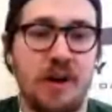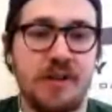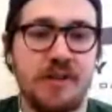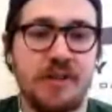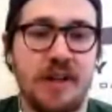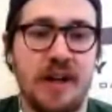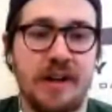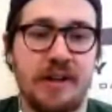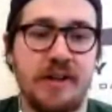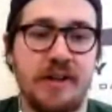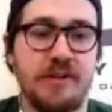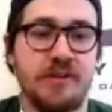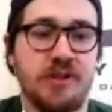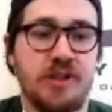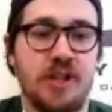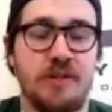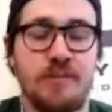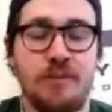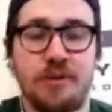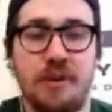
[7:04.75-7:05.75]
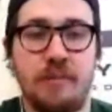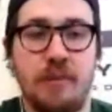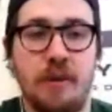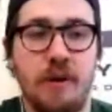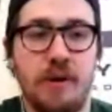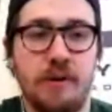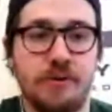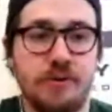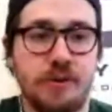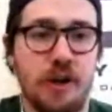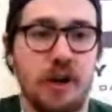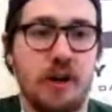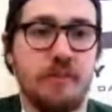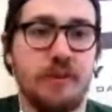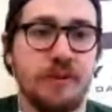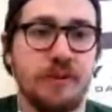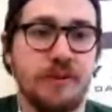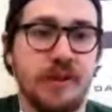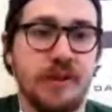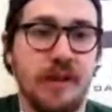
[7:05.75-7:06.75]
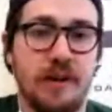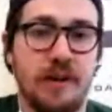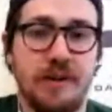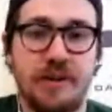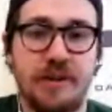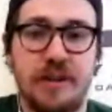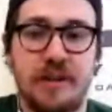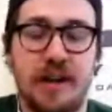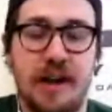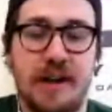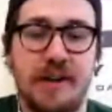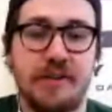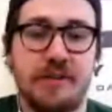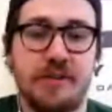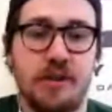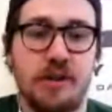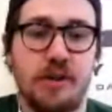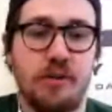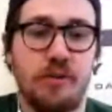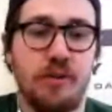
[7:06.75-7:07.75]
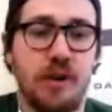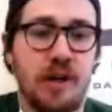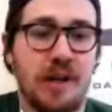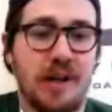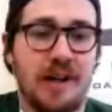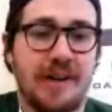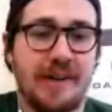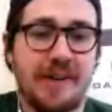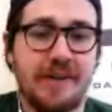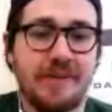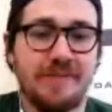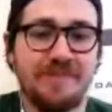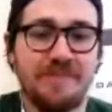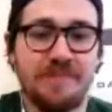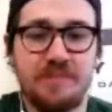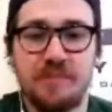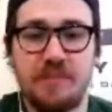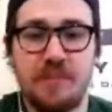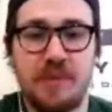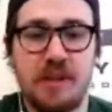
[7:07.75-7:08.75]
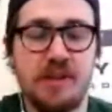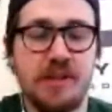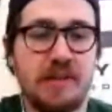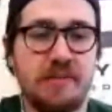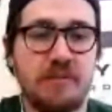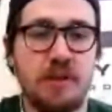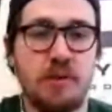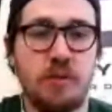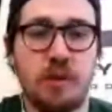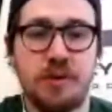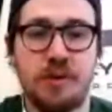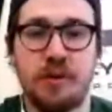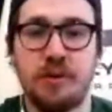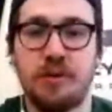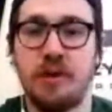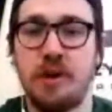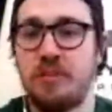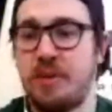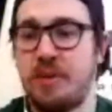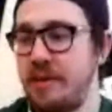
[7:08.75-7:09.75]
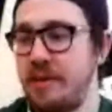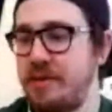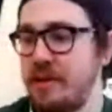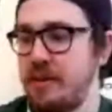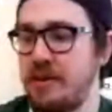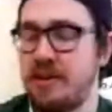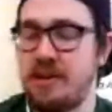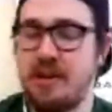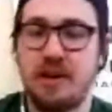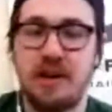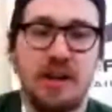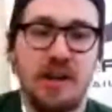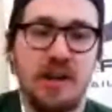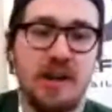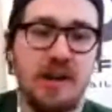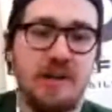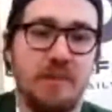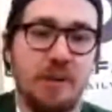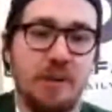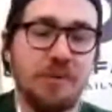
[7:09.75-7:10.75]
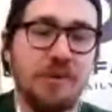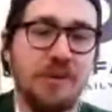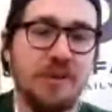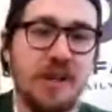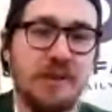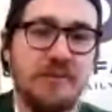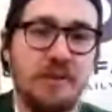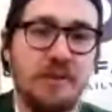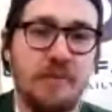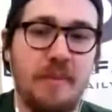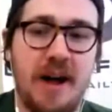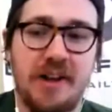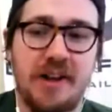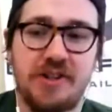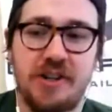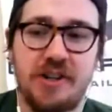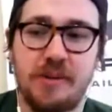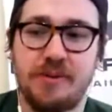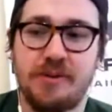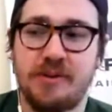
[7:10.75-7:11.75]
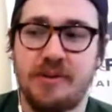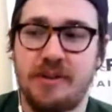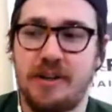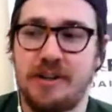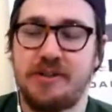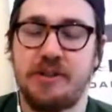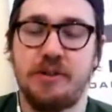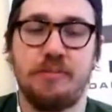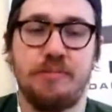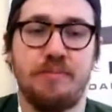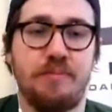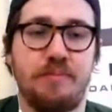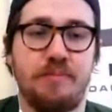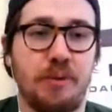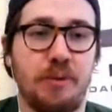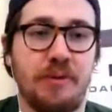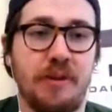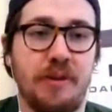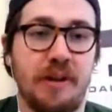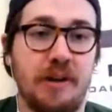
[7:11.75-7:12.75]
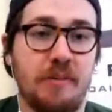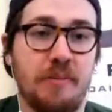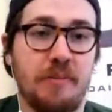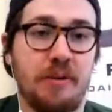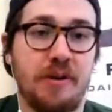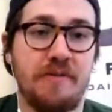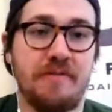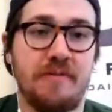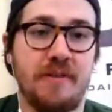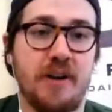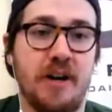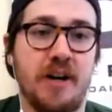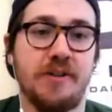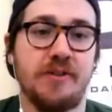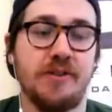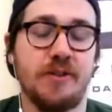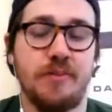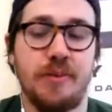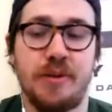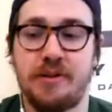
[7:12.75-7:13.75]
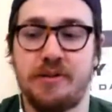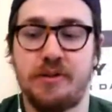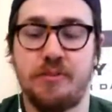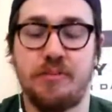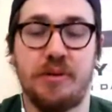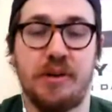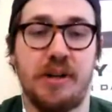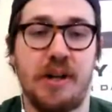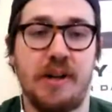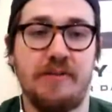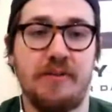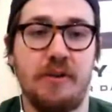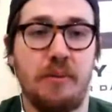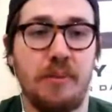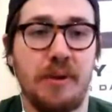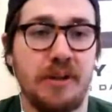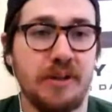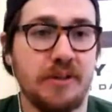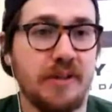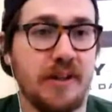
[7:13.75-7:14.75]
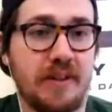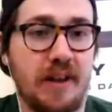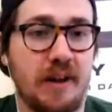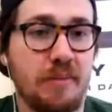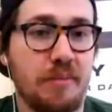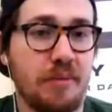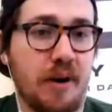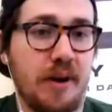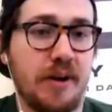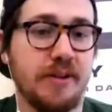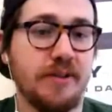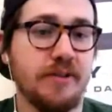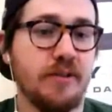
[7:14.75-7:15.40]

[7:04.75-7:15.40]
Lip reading: tag. He is cheaper than Mario Chalmers there on DK, so he's definitely worth a look. But I think both in tougher matchups, I still both think are pretty fine just because they're playing heavier minutes at that price.